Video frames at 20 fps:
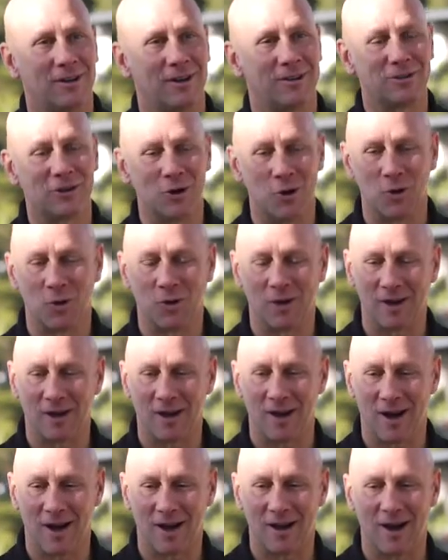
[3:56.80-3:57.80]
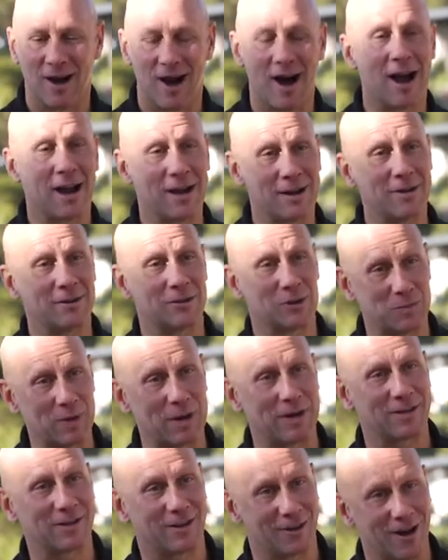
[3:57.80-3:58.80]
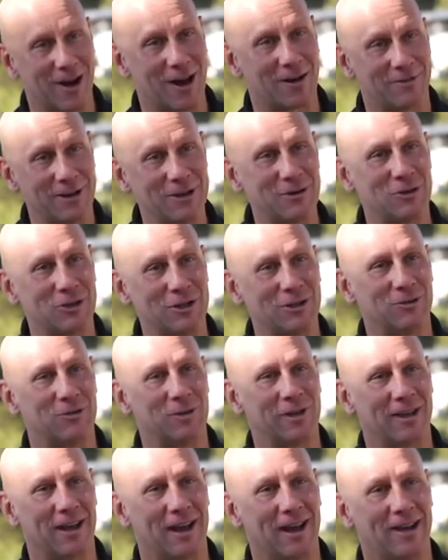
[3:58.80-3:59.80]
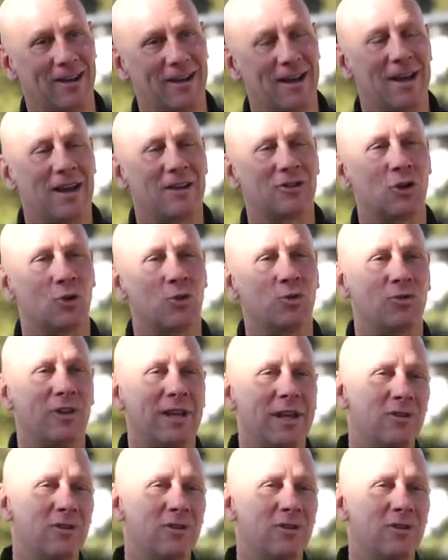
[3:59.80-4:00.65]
So I spent a lot of energy doing that. So the